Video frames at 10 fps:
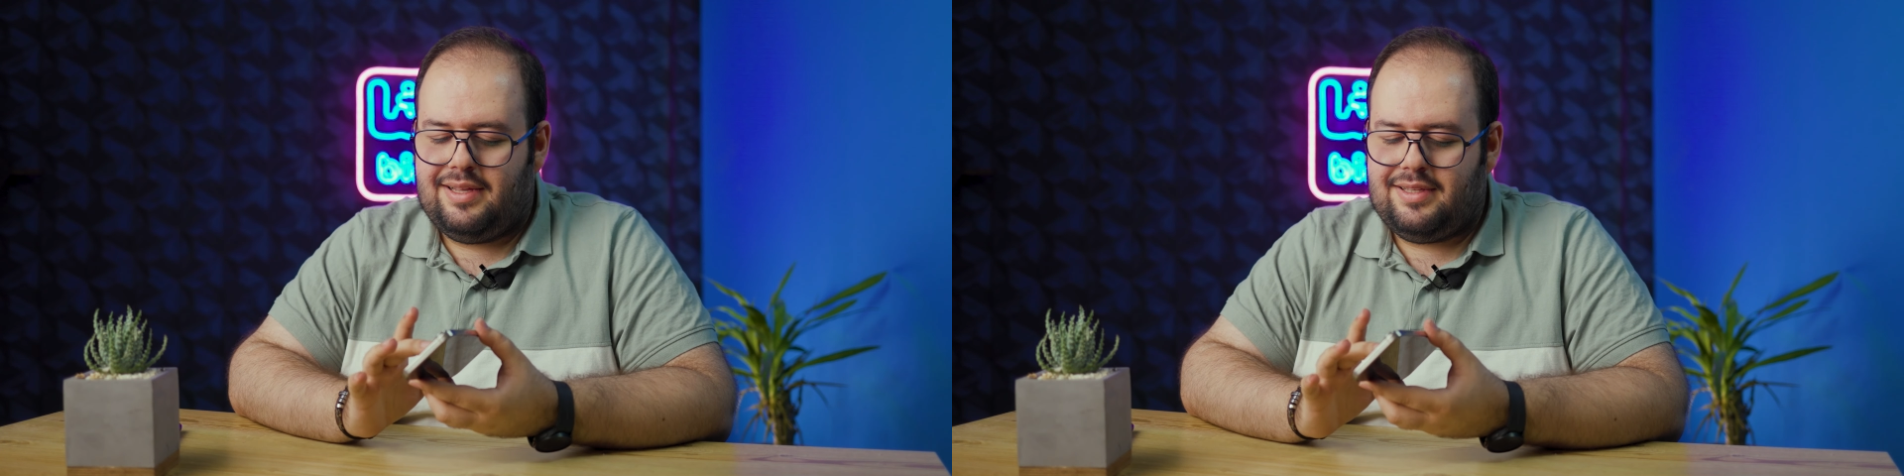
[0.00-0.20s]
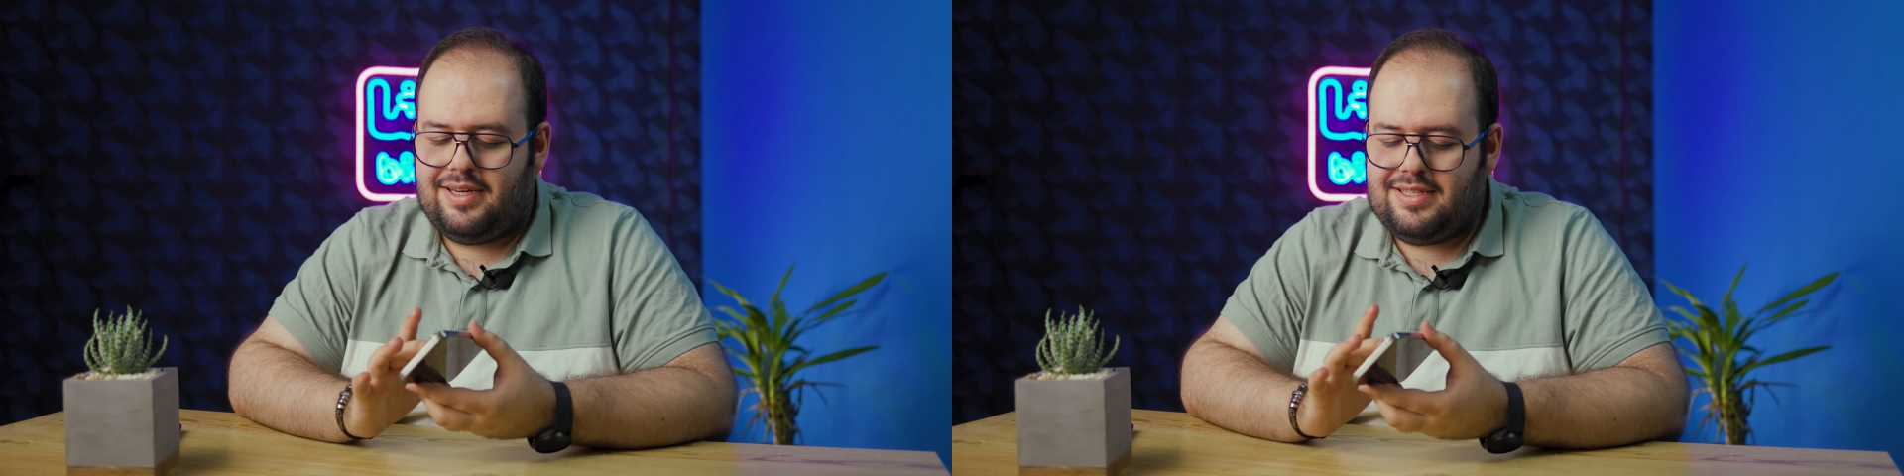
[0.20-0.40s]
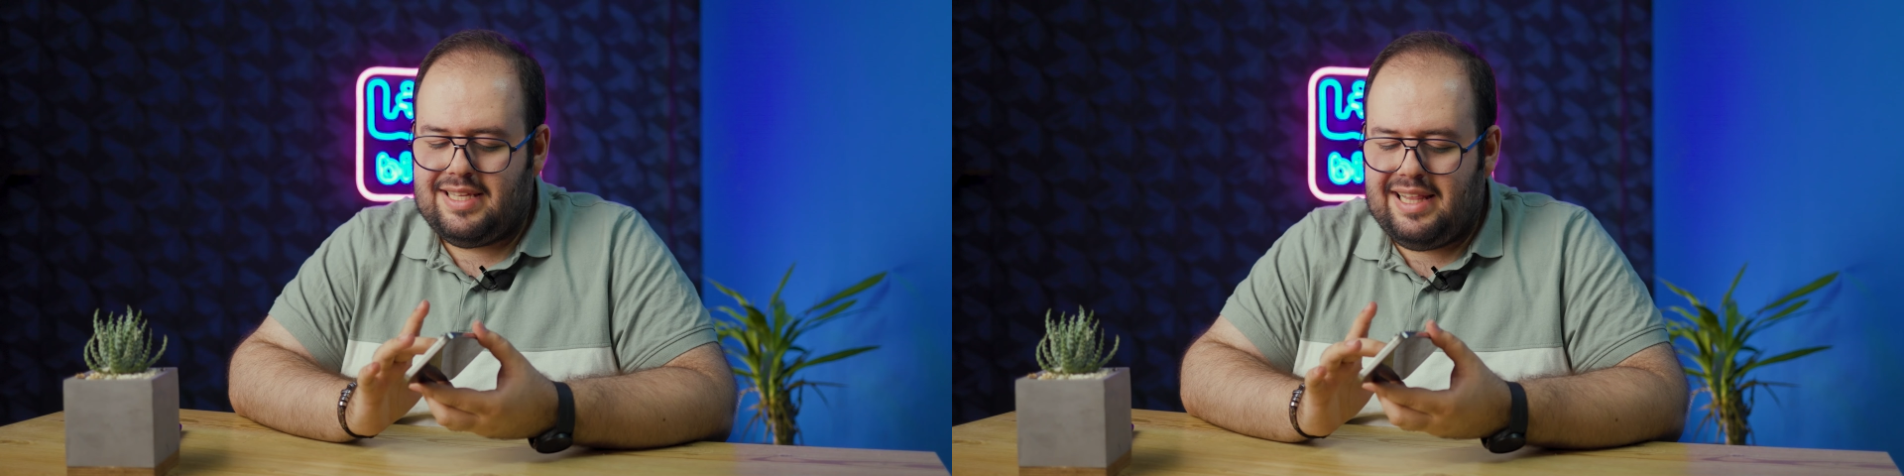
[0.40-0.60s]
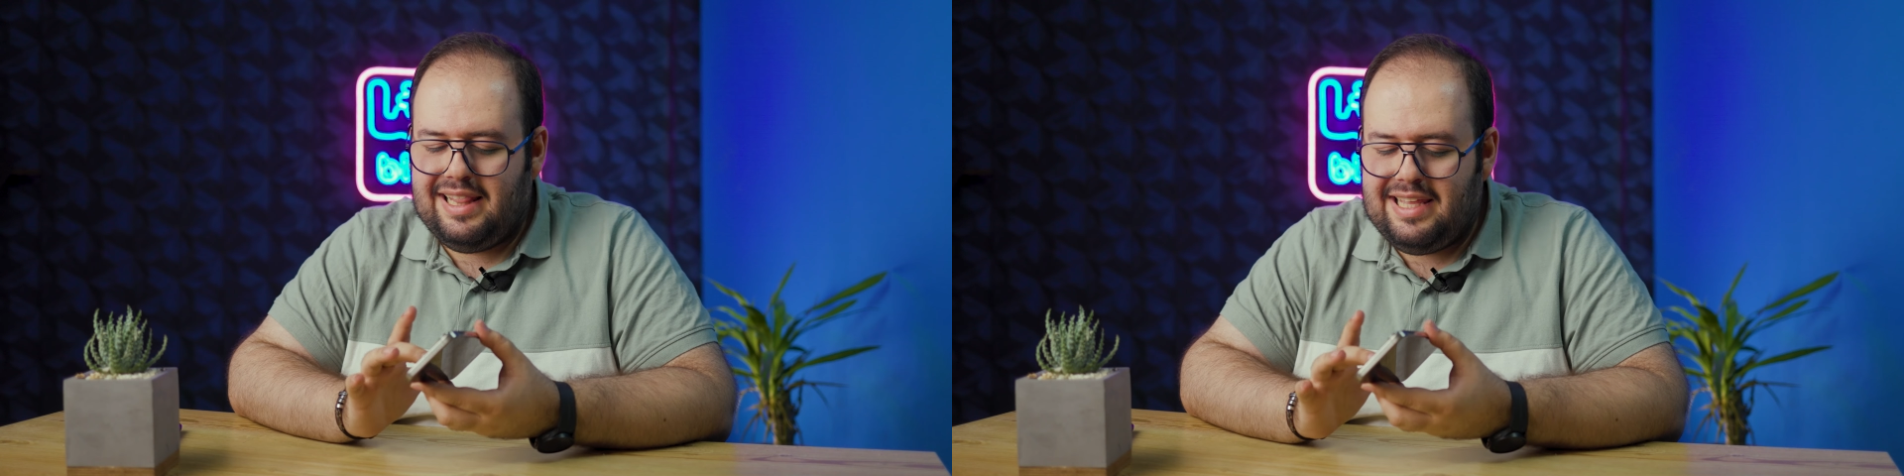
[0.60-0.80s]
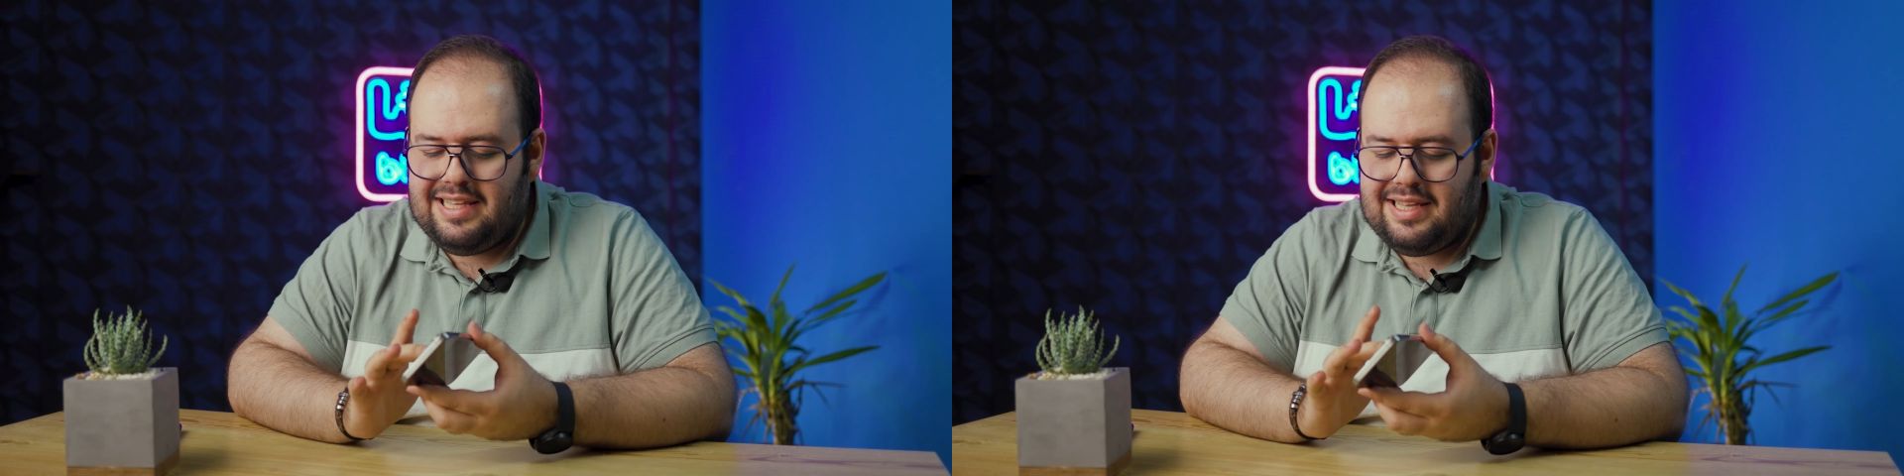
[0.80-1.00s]
there is a
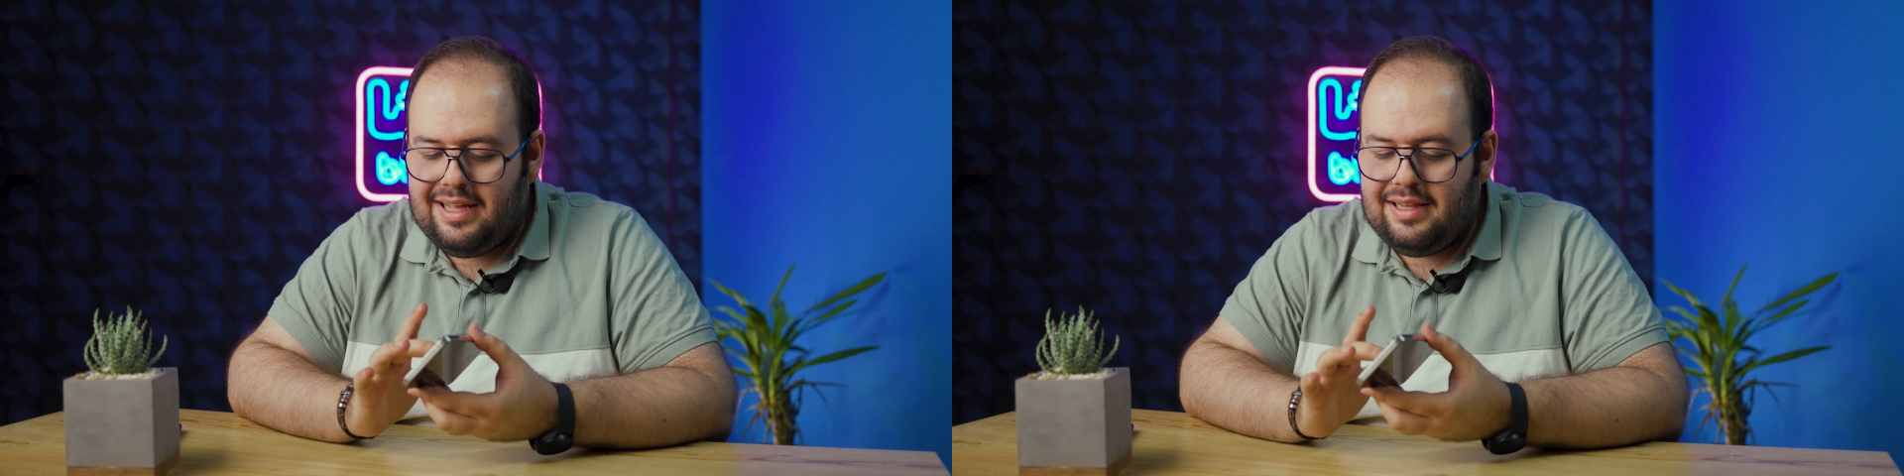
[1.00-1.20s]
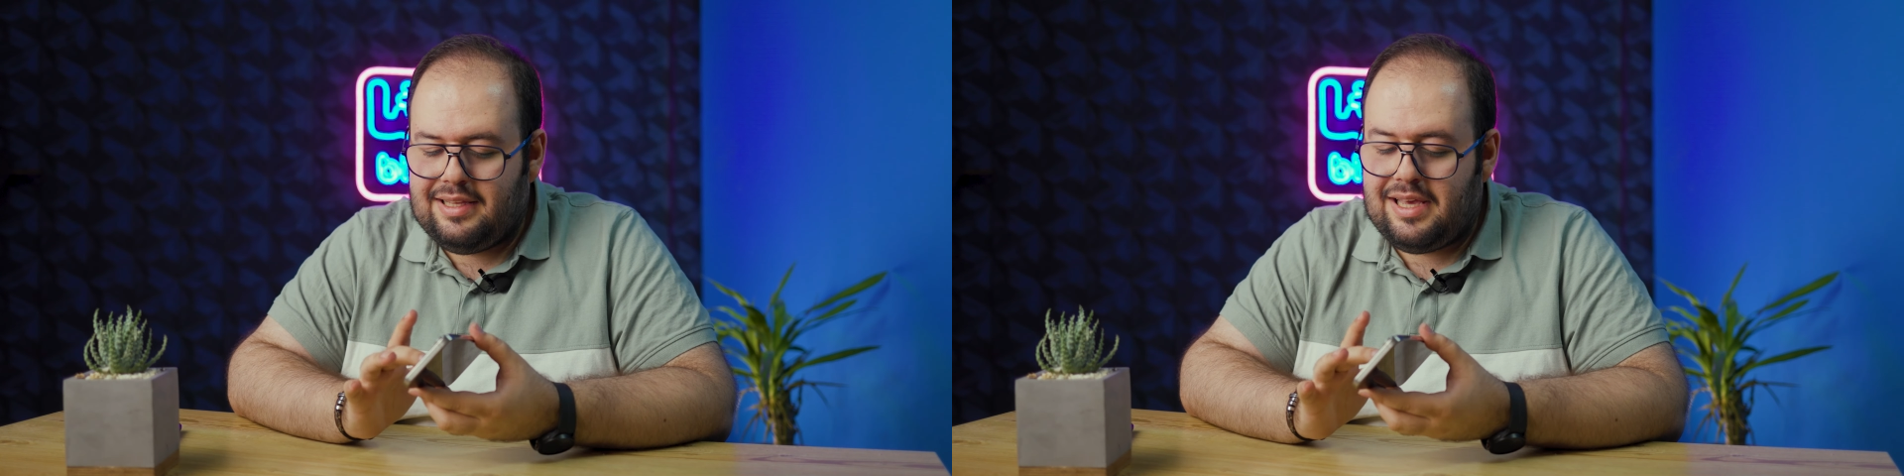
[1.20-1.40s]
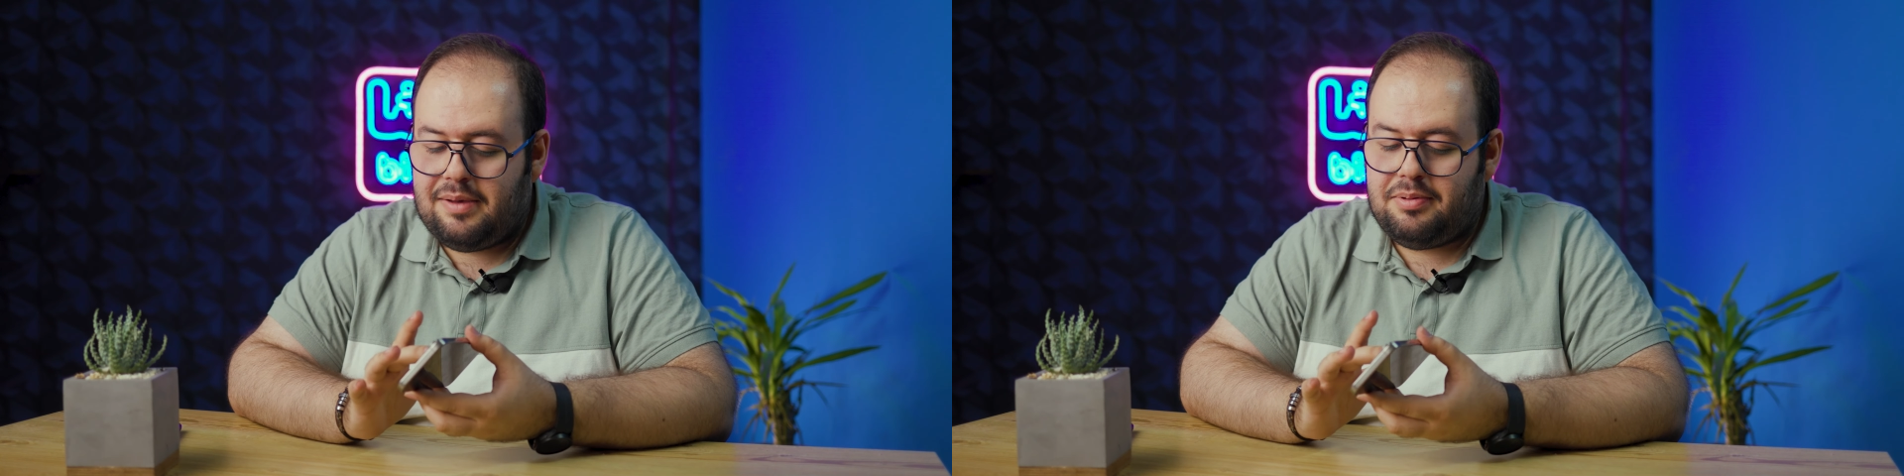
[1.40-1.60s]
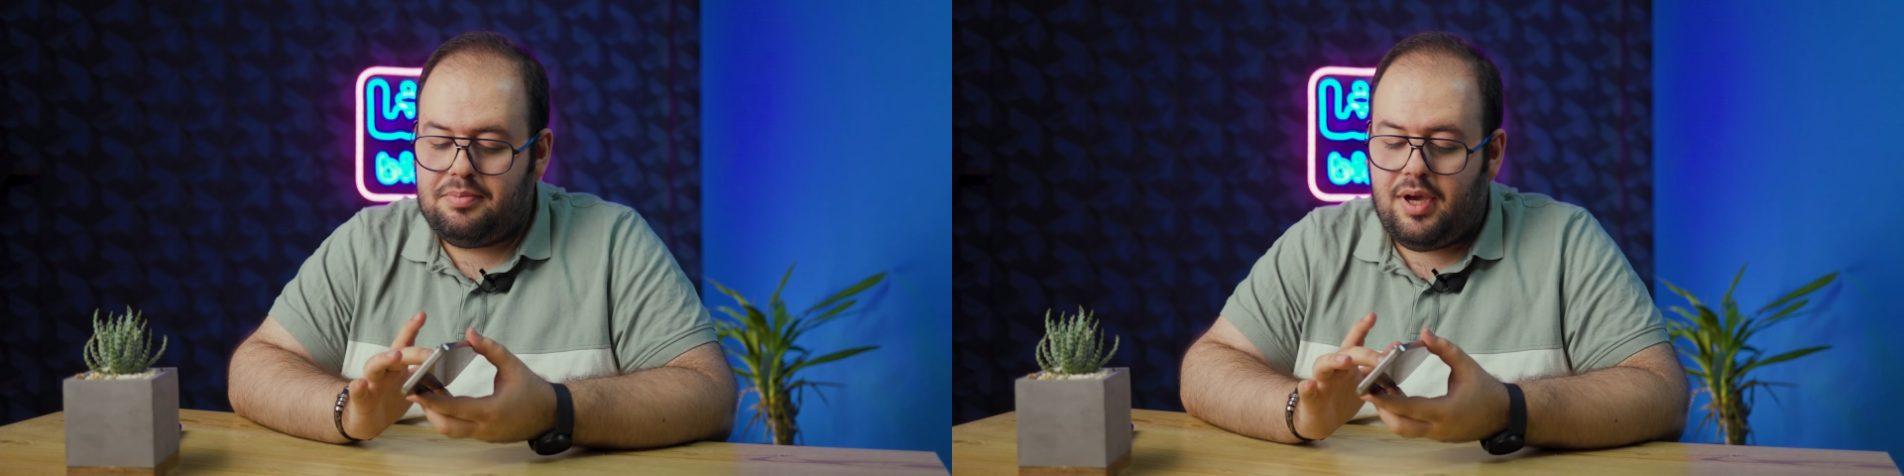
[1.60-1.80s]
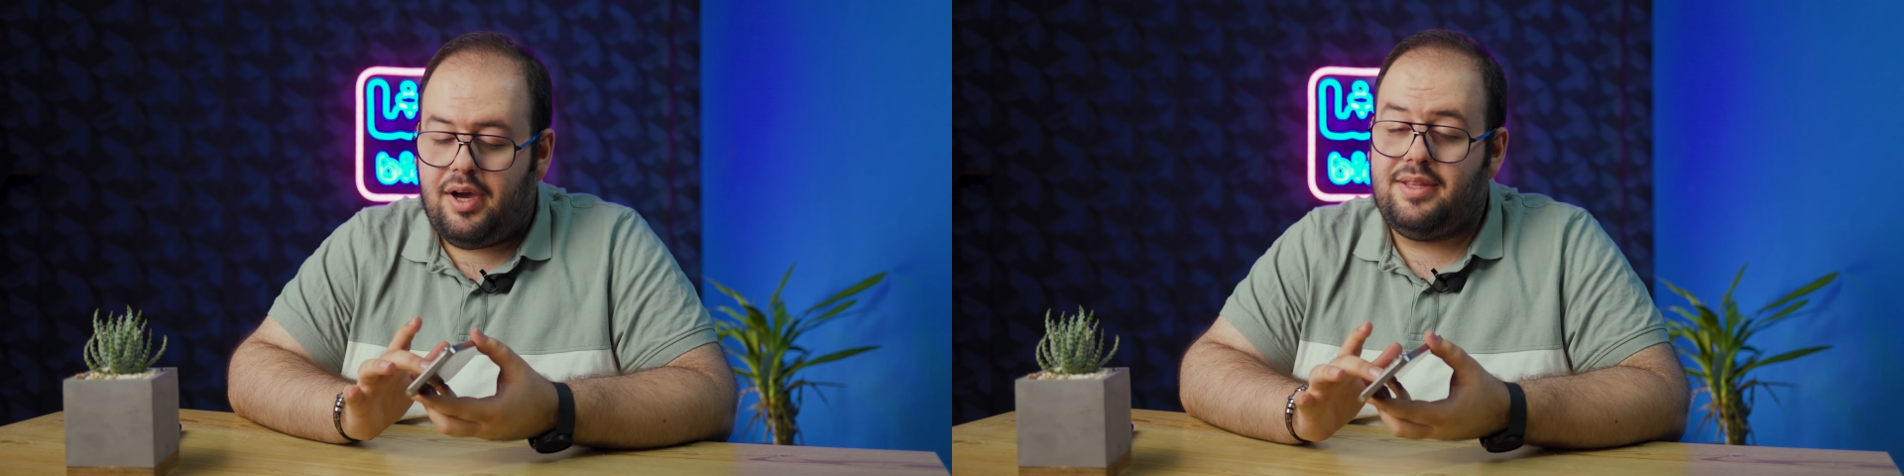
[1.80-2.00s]
little gap
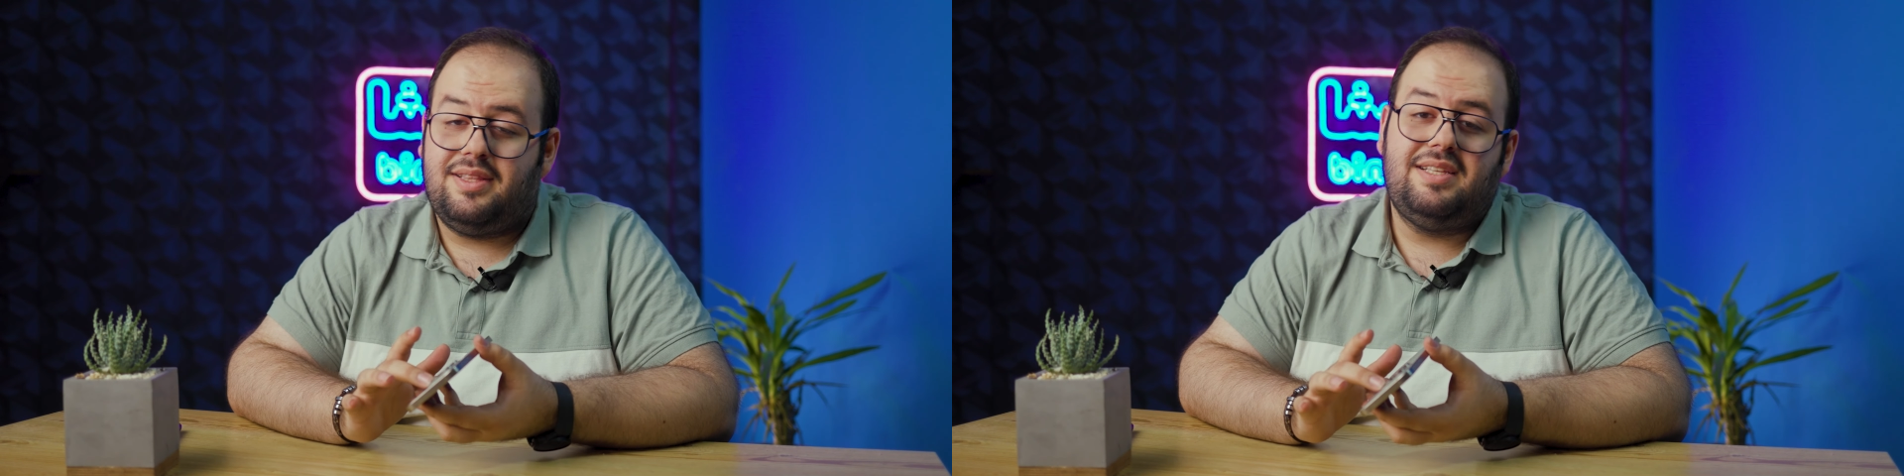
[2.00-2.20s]
behind